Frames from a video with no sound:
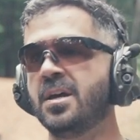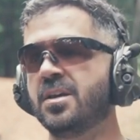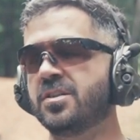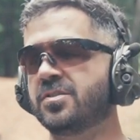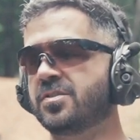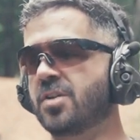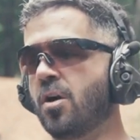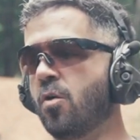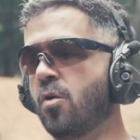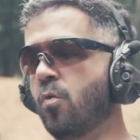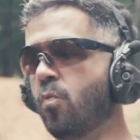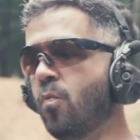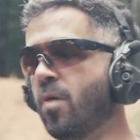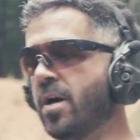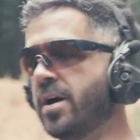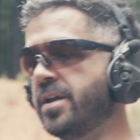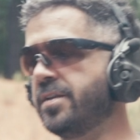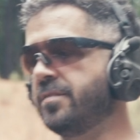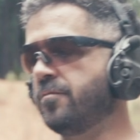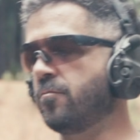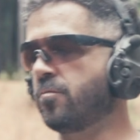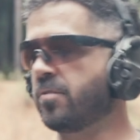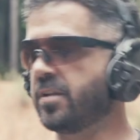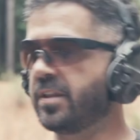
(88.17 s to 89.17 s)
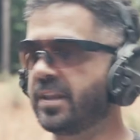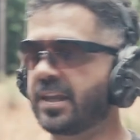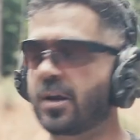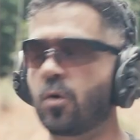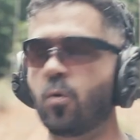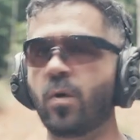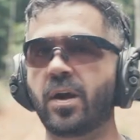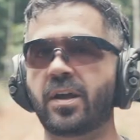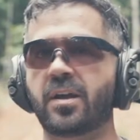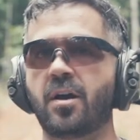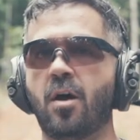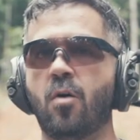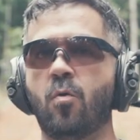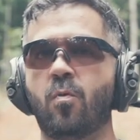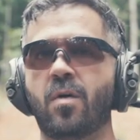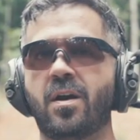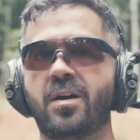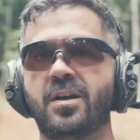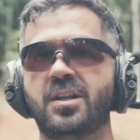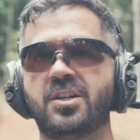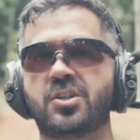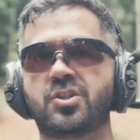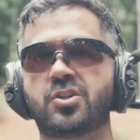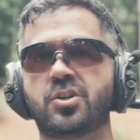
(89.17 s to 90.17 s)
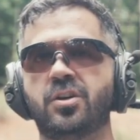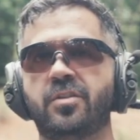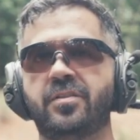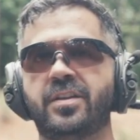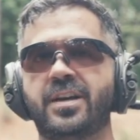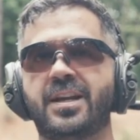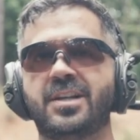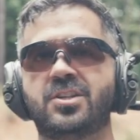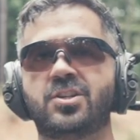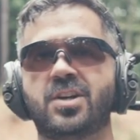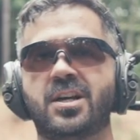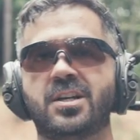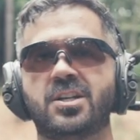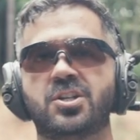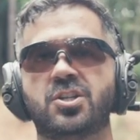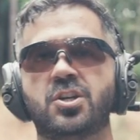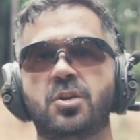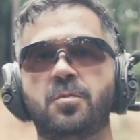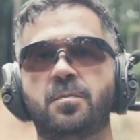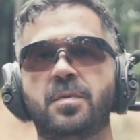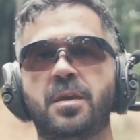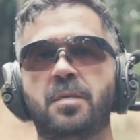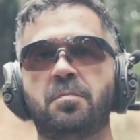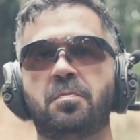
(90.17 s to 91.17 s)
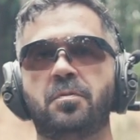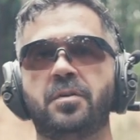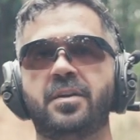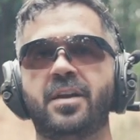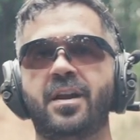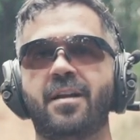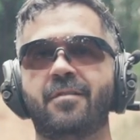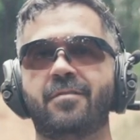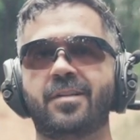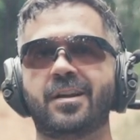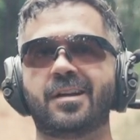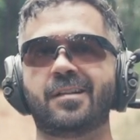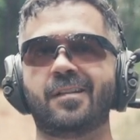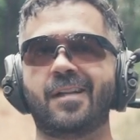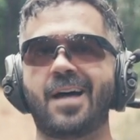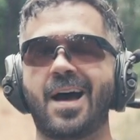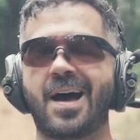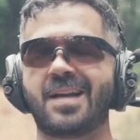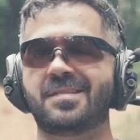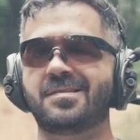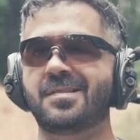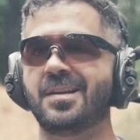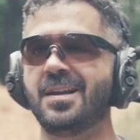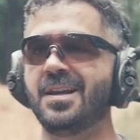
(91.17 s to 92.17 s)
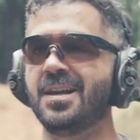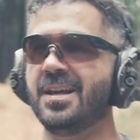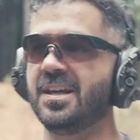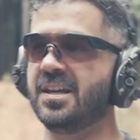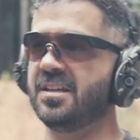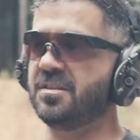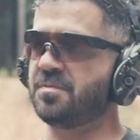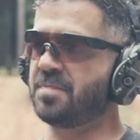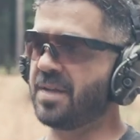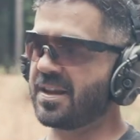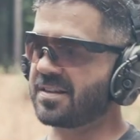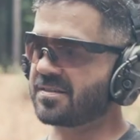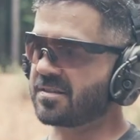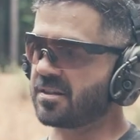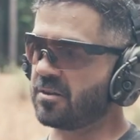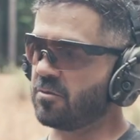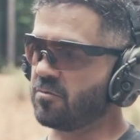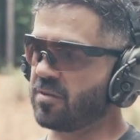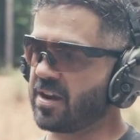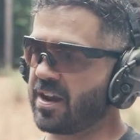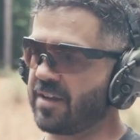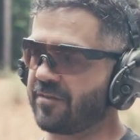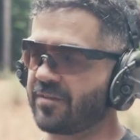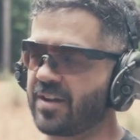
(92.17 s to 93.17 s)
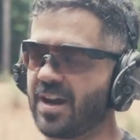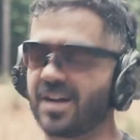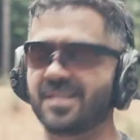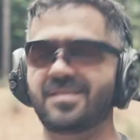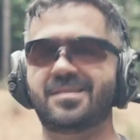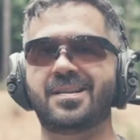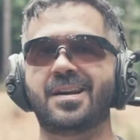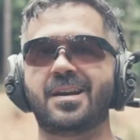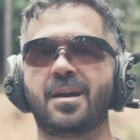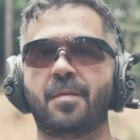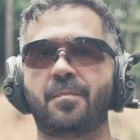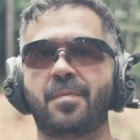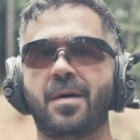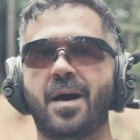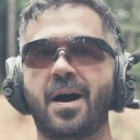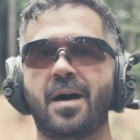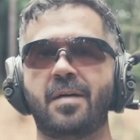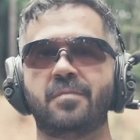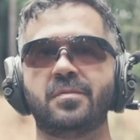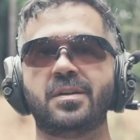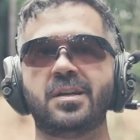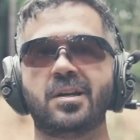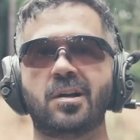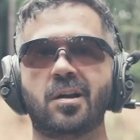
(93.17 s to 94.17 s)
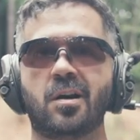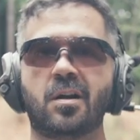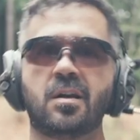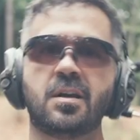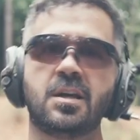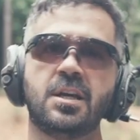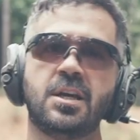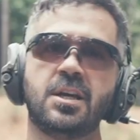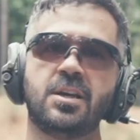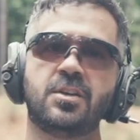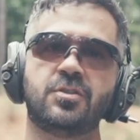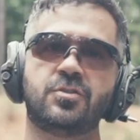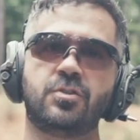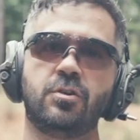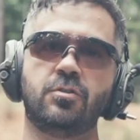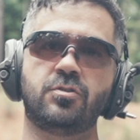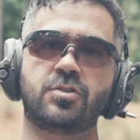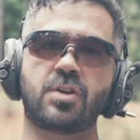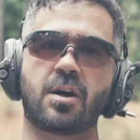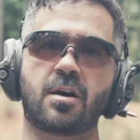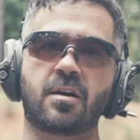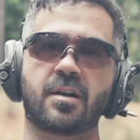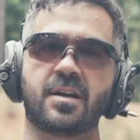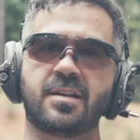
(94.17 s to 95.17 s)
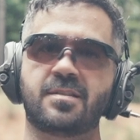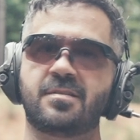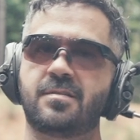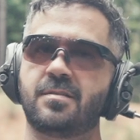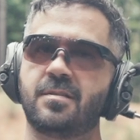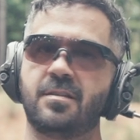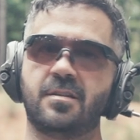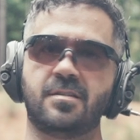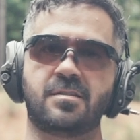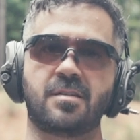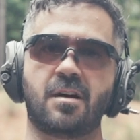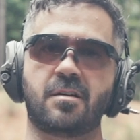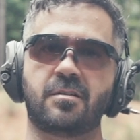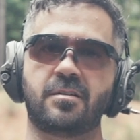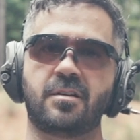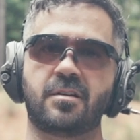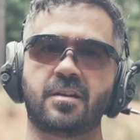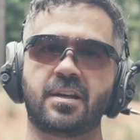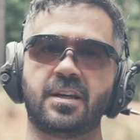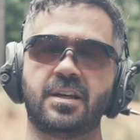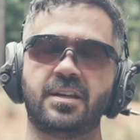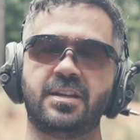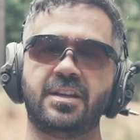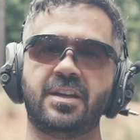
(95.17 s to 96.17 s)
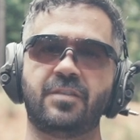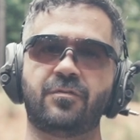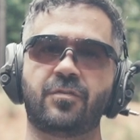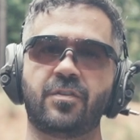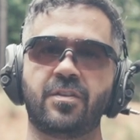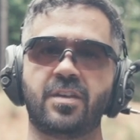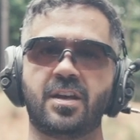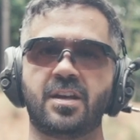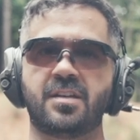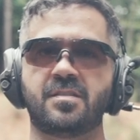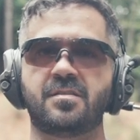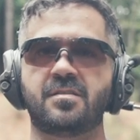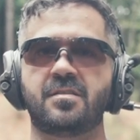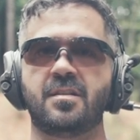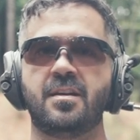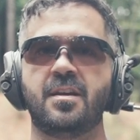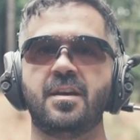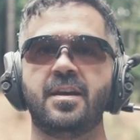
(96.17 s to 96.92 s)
So one really quick awareness drill that I try to show people in every class is basically what I've got set up behind me here. 2 targets is all you're gonna need for this.